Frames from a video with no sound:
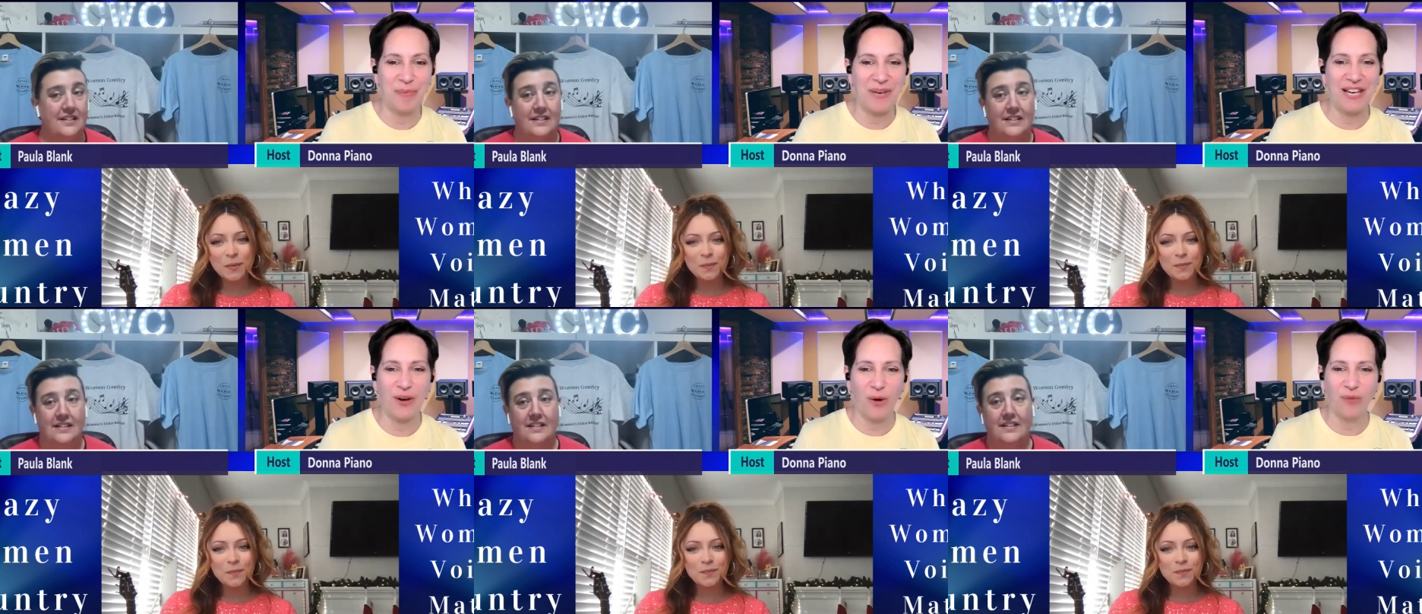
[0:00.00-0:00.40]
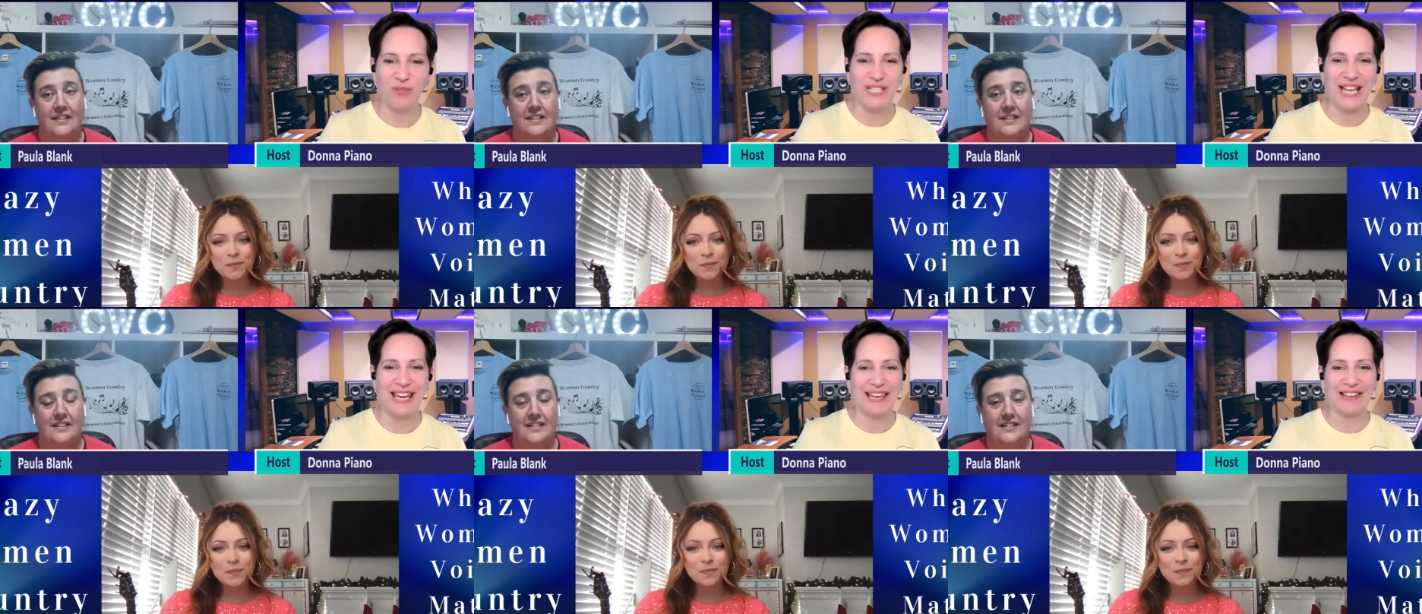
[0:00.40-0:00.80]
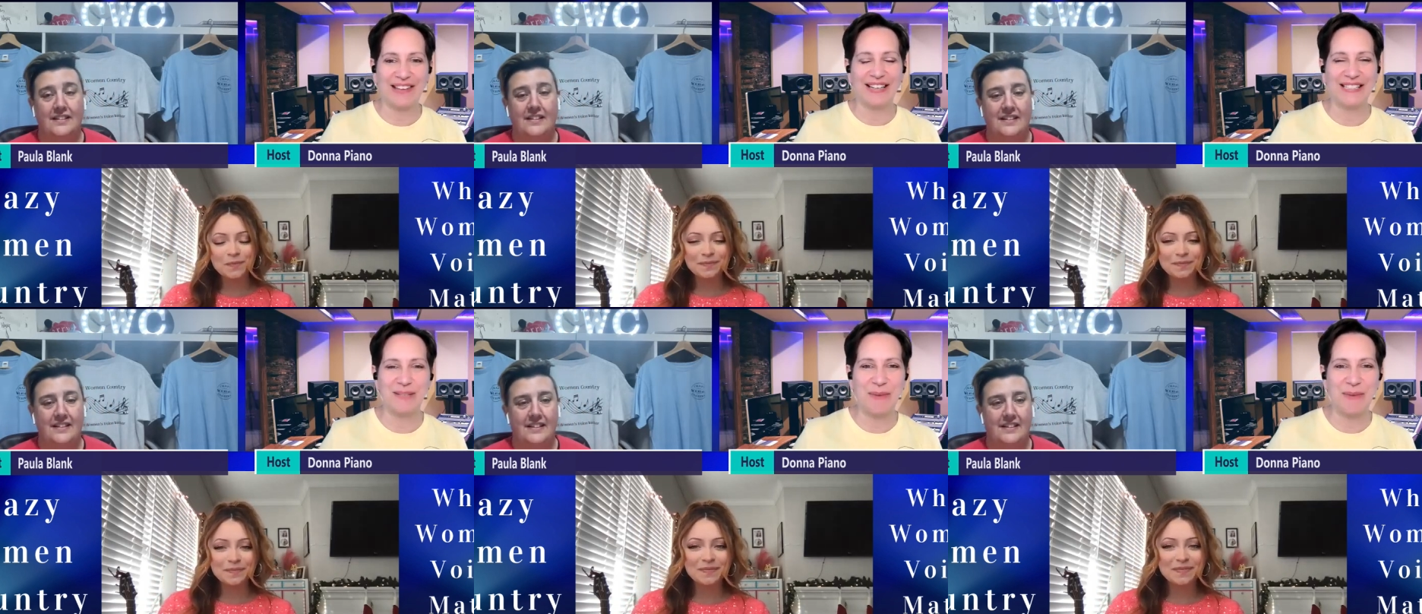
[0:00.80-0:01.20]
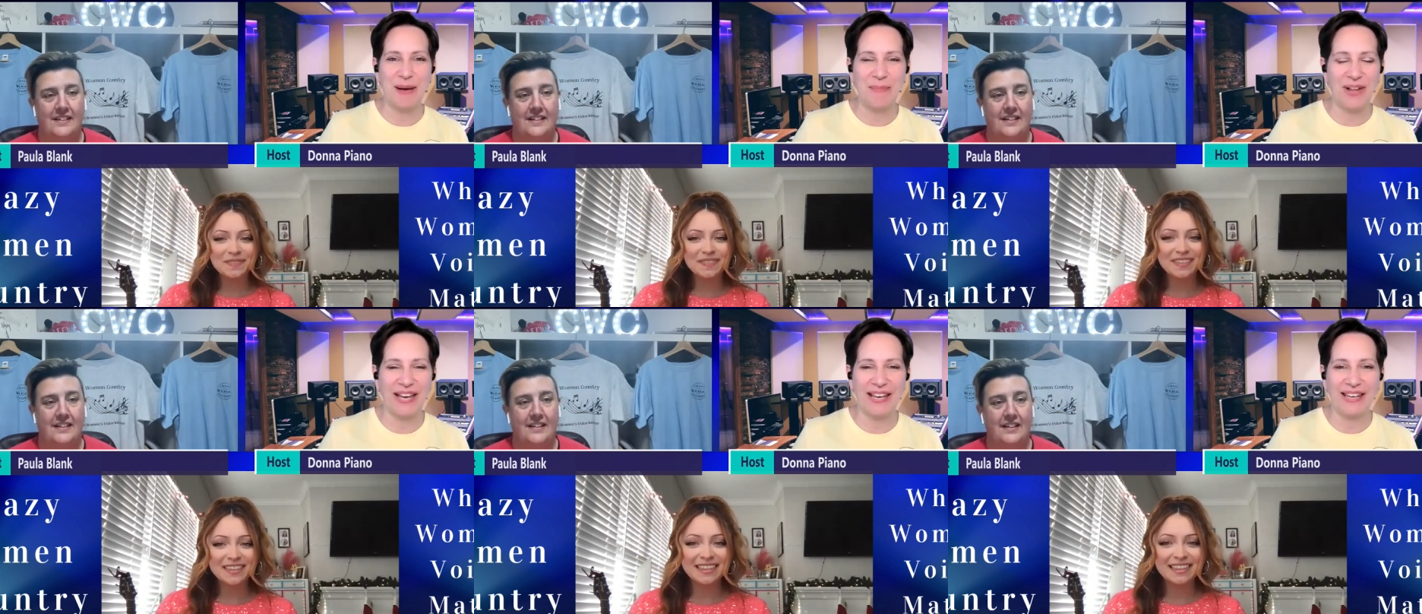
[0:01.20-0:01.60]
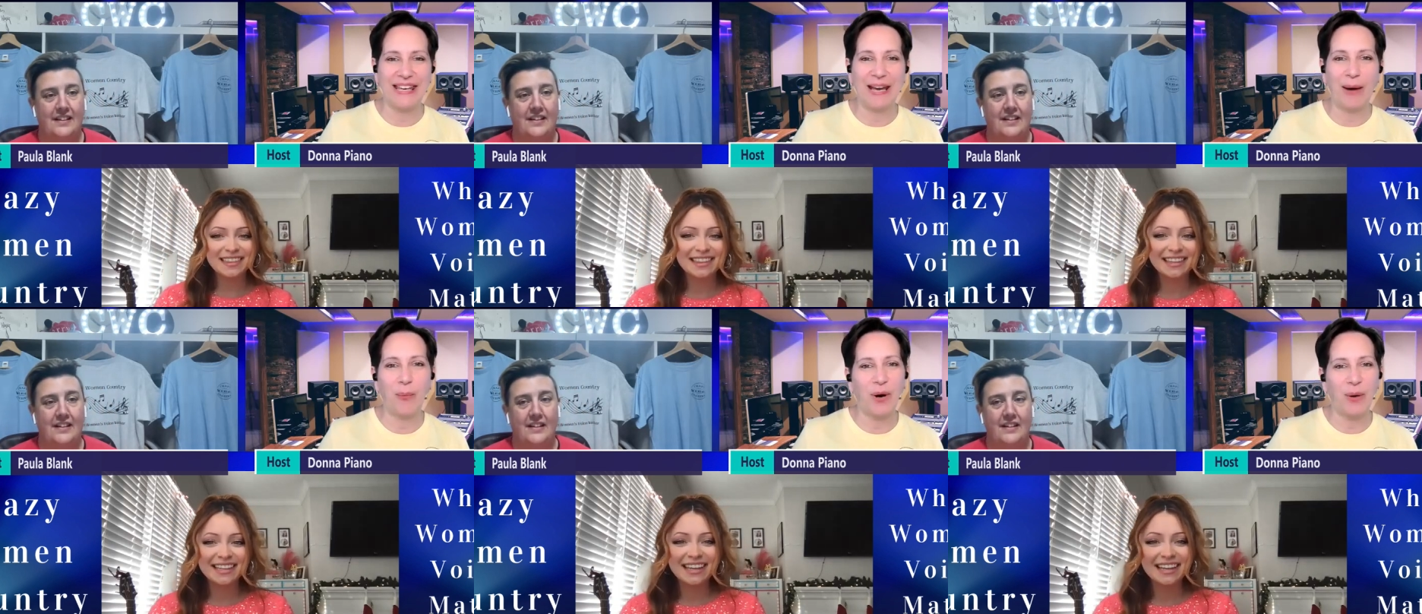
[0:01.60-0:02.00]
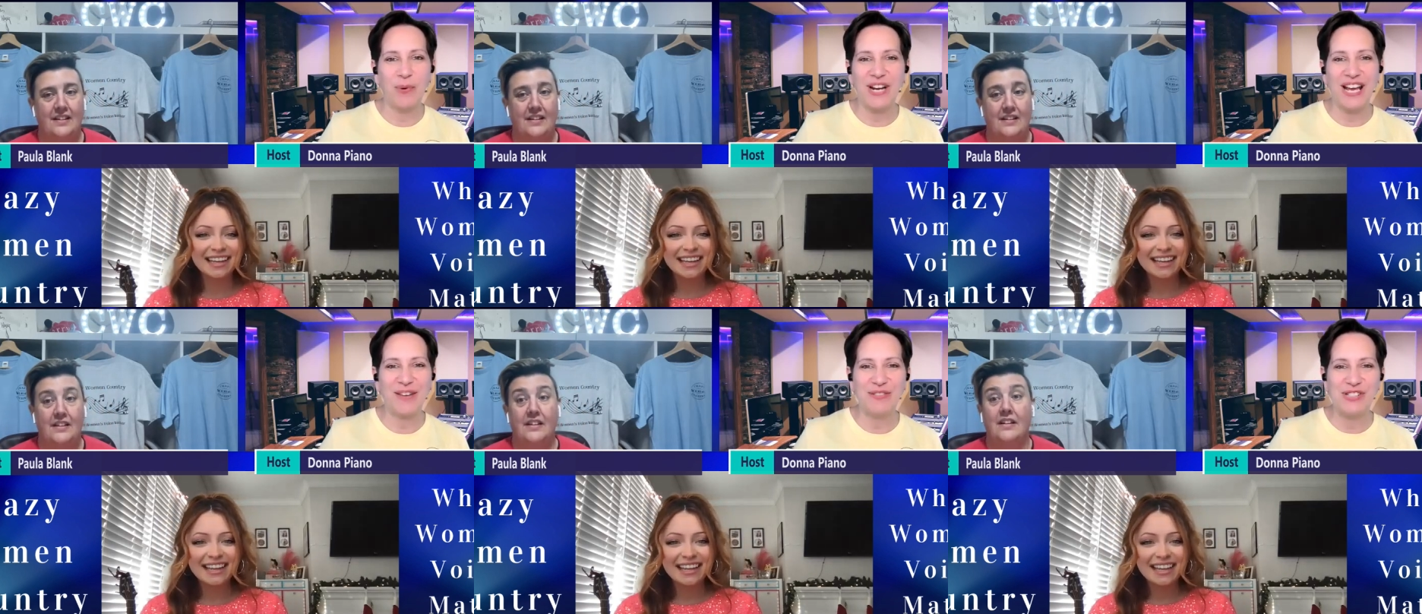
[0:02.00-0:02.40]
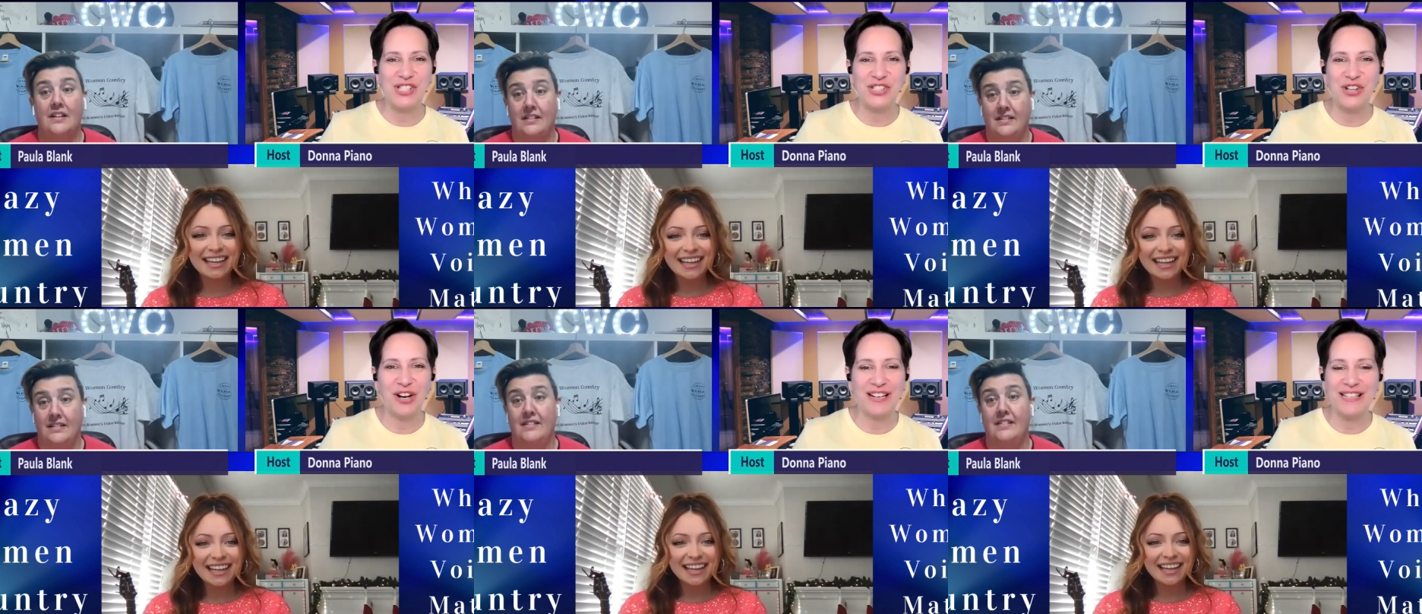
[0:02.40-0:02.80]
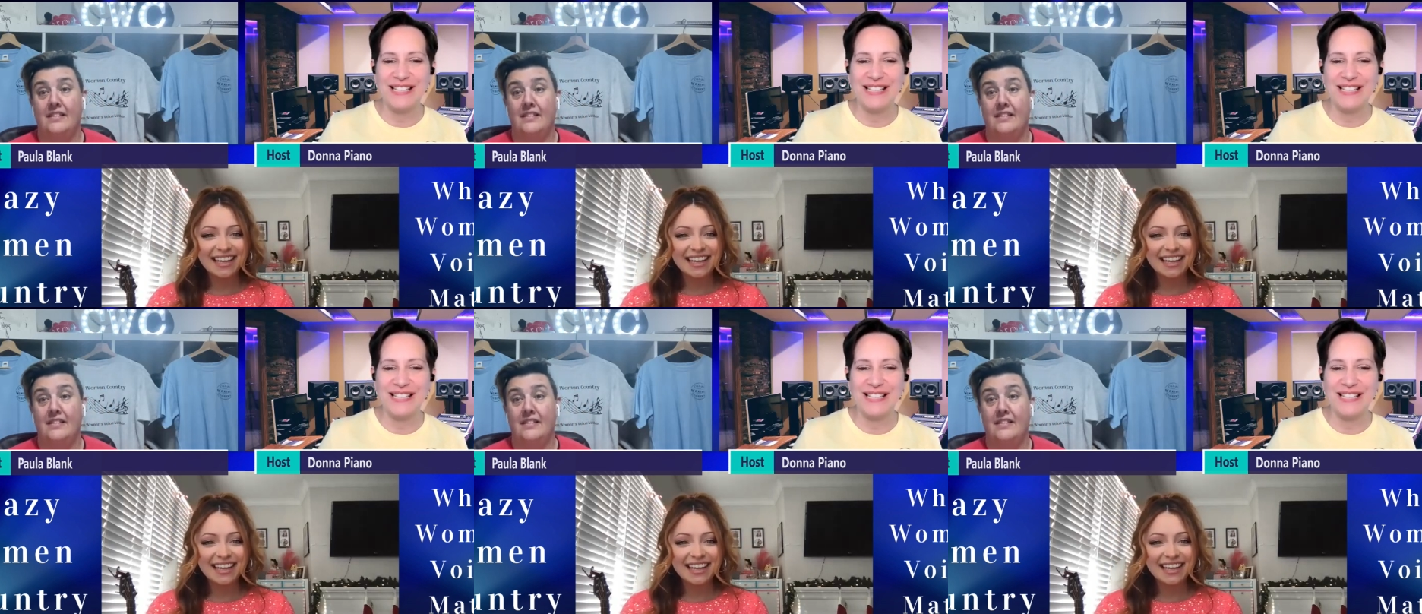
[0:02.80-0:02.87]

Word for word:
Speaker 1: big overtaking. Like to me, I'm like, yeah, where would I even start?